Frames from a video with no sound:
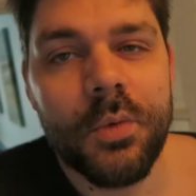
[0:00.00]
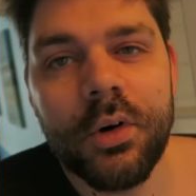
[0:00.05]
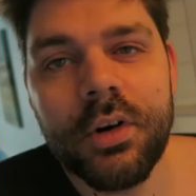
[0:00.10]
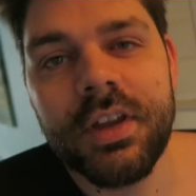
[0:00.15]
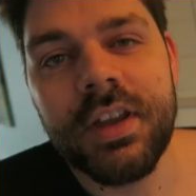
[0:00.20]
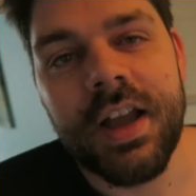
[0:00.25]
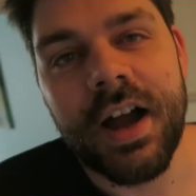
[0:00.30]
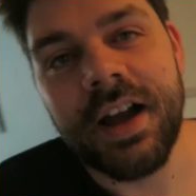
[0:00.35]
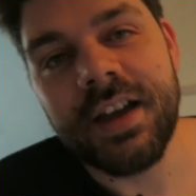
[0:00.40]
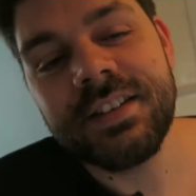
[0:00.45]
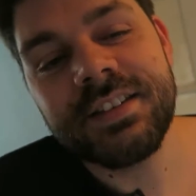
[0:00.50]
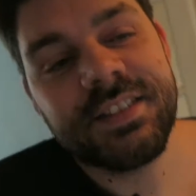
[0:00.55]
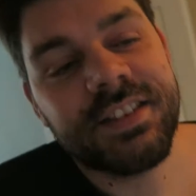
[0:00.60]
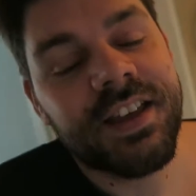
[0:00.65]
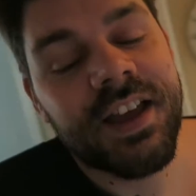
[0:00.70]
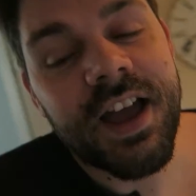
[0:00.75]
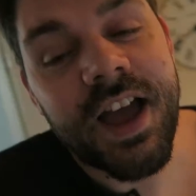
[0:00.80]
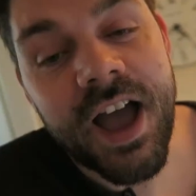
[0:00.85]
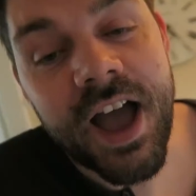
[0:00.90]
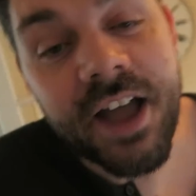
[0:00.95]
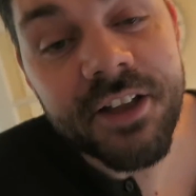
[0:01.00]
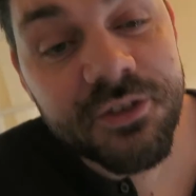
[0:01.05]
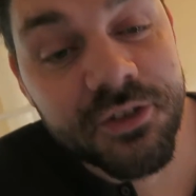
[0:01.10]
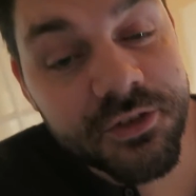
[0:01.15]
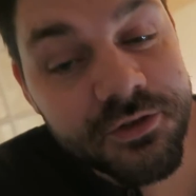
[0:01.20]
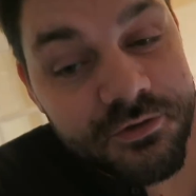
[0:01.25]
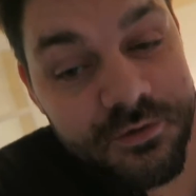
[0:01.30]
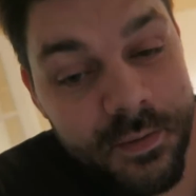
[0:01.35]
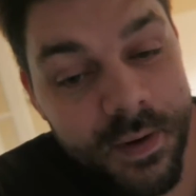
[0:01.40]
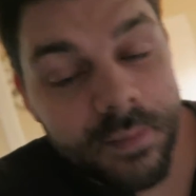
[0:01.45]
morning, guys. I
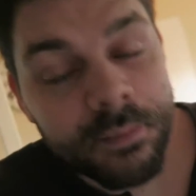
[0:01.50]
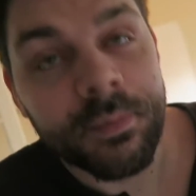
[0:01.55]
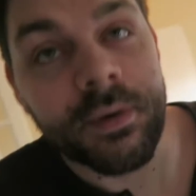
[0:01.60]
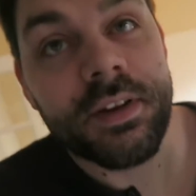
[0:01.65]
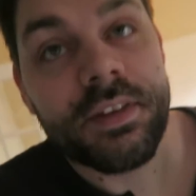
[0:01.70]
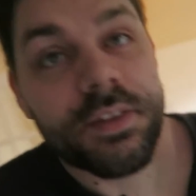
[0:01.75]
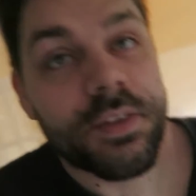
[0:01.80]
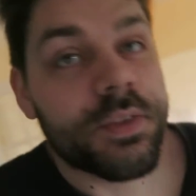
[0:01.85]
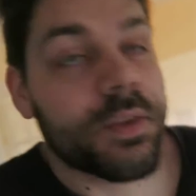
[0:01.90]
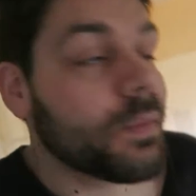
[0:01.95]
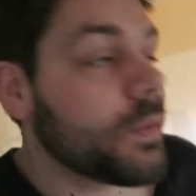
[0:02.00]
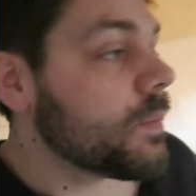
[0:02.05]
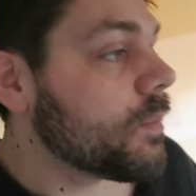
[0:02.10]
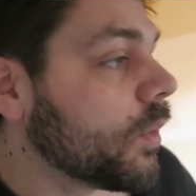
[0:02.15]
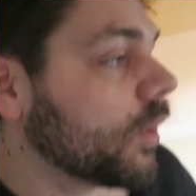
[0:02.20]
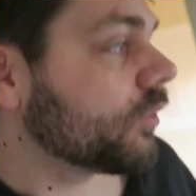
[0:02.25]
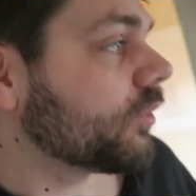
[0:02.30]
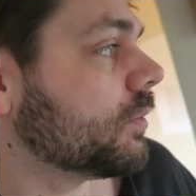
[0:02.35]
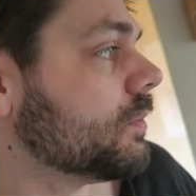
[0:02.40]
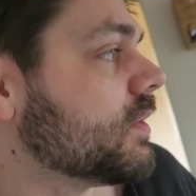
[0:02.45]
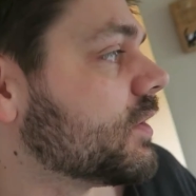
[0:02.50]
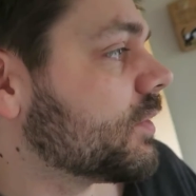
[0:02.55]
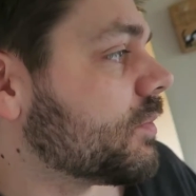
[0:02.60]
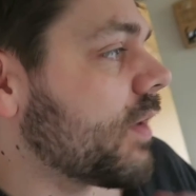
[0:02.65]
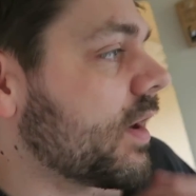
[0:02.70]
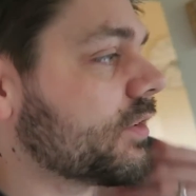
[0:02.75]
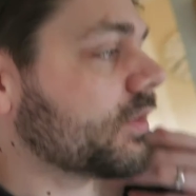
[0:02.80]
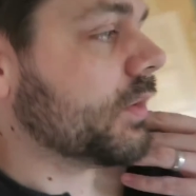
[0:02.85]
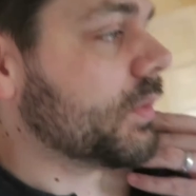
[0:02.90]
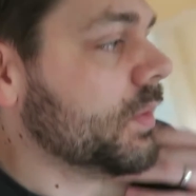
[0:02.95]
just remembered that we bought some
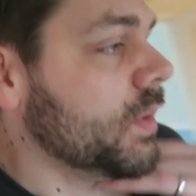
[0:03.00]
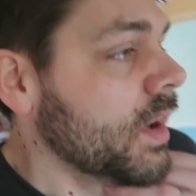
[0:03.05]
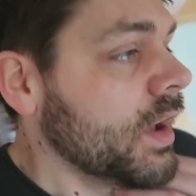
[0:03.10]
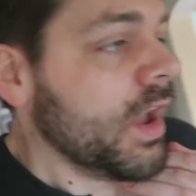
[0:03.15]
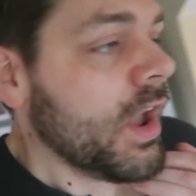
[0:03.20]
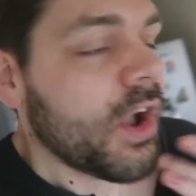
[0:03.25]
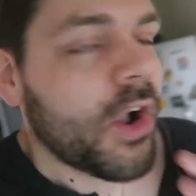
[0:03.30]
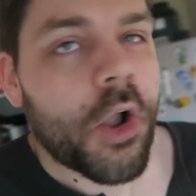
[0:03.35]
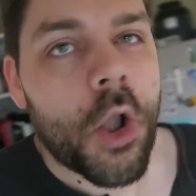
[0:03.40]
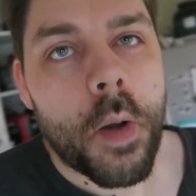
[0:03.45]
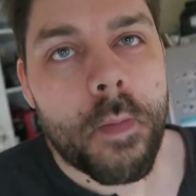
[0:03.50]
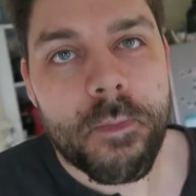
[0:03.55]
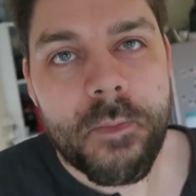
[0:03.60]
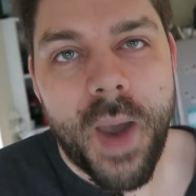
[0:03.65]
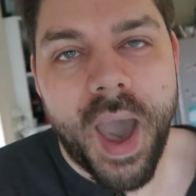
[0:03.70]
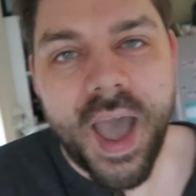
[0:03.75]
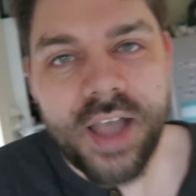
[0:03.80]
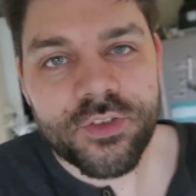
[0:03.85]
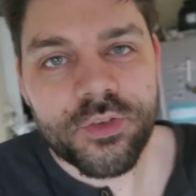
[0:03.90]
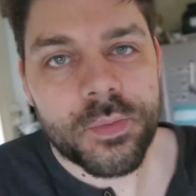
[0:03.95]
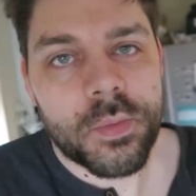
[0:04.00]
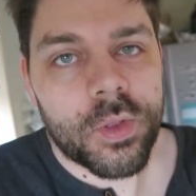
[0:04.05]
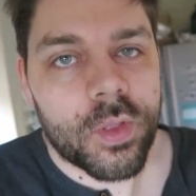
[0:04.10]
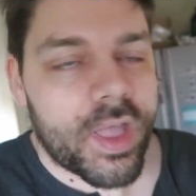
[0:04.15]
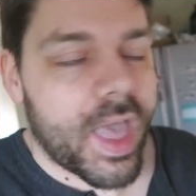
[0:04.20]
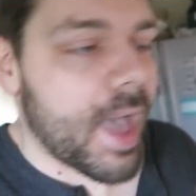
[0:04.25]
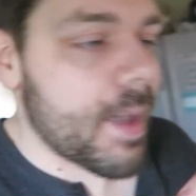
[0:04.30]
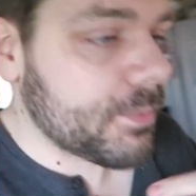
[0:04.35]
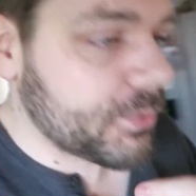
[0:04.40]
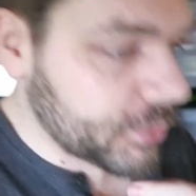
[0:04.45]
Nespresso compatible
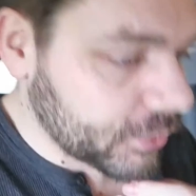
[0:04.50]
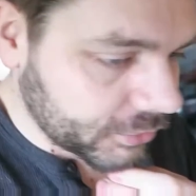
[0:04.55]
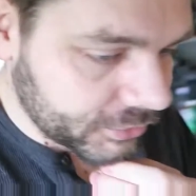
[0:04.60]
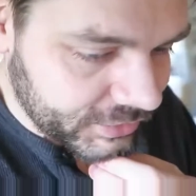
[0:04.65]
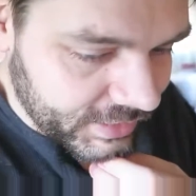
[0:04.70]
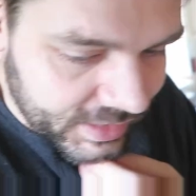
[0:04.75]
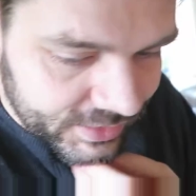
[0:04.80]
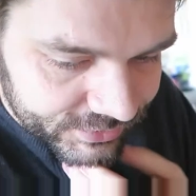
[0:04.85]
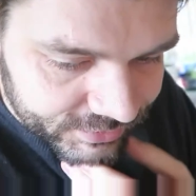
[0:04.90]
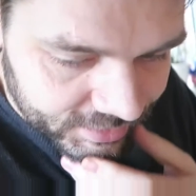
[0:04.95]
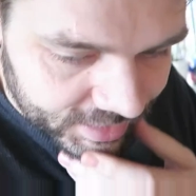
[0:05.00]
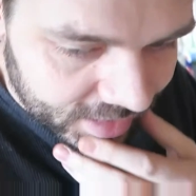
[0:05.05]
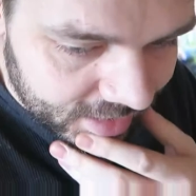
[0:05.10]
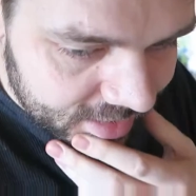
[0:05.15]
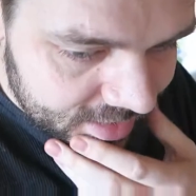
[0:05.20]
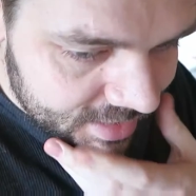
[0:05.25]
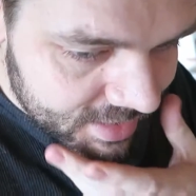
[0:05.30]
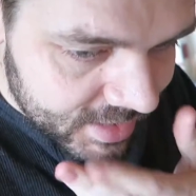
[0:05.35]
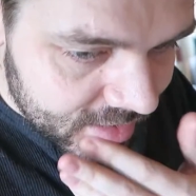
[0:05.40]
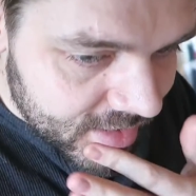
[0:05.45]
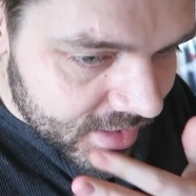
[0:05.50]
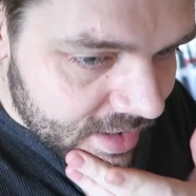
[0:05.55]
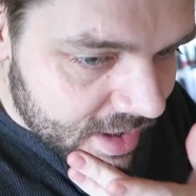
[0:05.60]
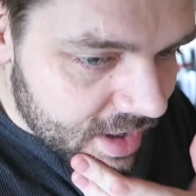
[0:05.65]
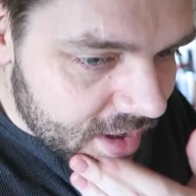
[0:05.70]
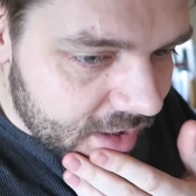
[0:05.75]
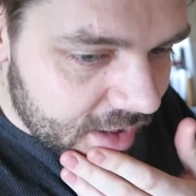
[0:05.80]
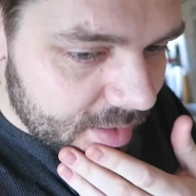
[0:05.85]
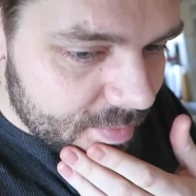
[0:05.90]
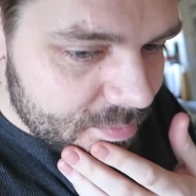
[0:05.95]
capsules yesterday,
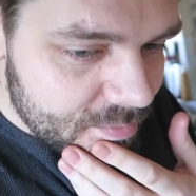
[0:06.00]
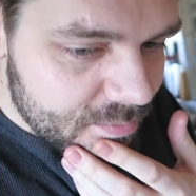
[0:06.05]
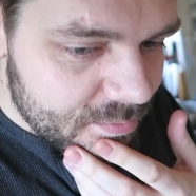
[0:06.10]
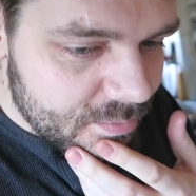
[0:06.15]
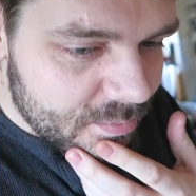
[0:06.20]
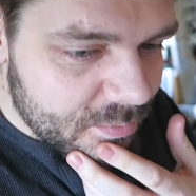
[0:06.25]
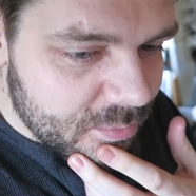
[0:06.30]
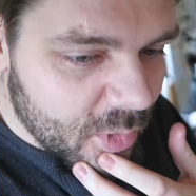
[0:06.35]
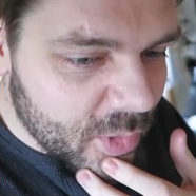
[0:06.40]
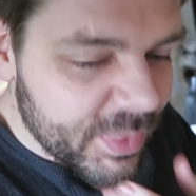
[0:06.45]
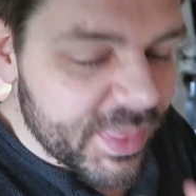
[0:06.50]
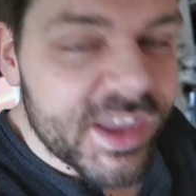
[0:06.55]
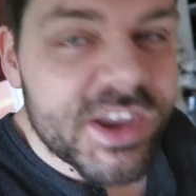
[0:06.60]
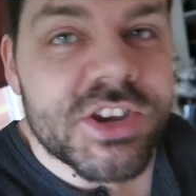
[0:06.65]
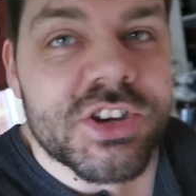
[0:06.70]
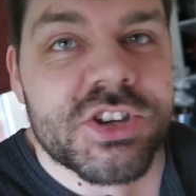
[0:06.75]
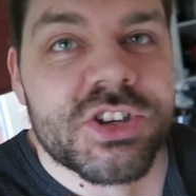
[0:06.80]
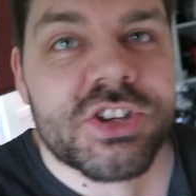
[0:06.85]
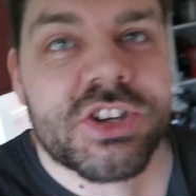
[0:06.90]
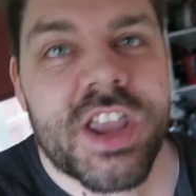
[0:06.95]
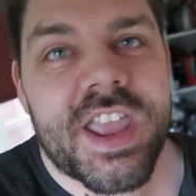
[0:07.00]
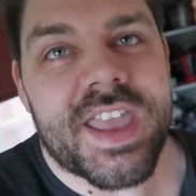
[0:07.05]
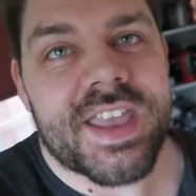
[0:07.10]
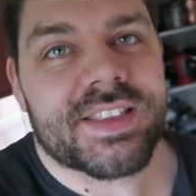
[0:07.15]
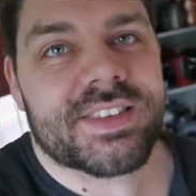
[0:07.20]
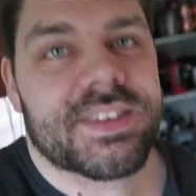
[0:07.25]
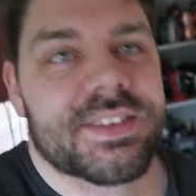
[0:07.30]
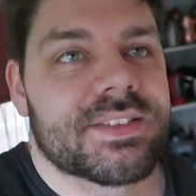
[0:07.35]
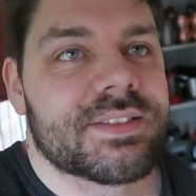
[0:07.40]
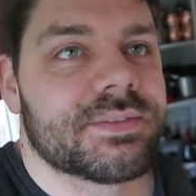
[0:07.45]
but they're
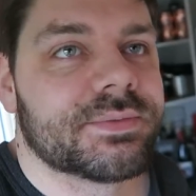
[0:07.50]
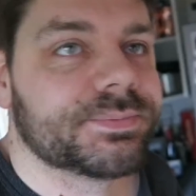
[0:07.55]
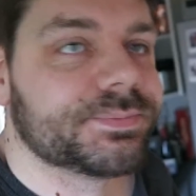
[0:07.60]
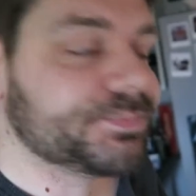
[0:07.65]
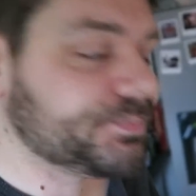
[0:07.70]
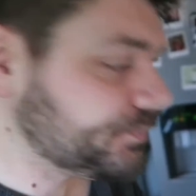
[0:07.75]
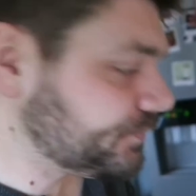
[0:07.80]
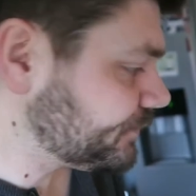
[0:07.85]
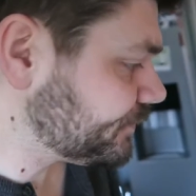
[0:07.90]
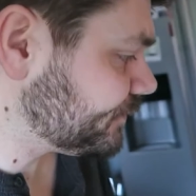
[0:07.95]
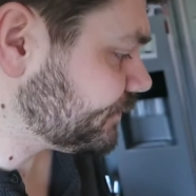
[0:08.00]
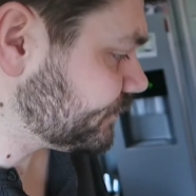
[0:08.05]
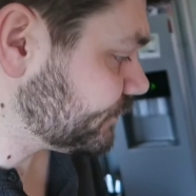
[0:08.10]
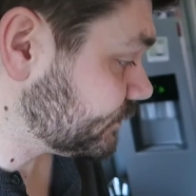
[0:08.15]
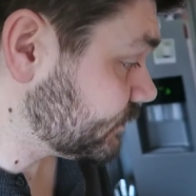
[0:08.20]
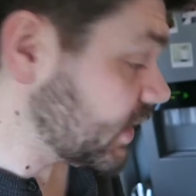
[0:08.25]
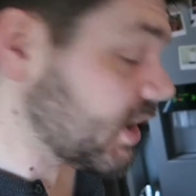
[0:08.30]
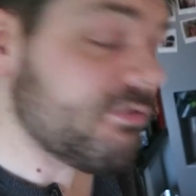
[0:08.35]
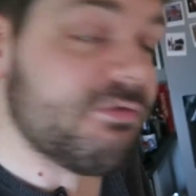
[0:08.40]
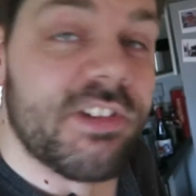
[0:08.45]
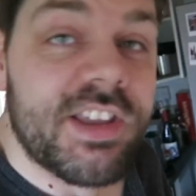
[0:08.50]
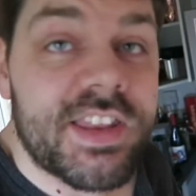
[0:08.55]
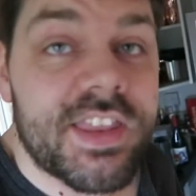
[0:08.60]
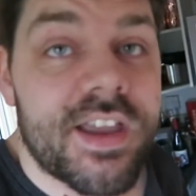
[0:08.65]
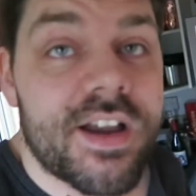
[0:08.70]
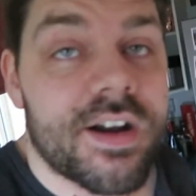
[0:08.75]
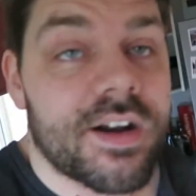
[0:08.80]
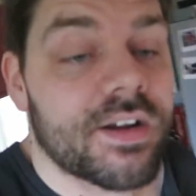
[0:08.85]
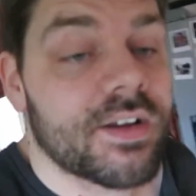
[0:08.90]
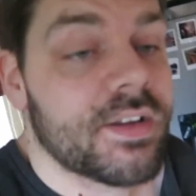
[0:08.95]
shit. They really
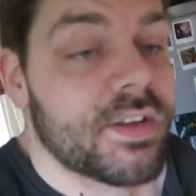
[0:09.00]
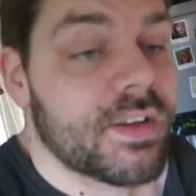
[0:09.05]
are.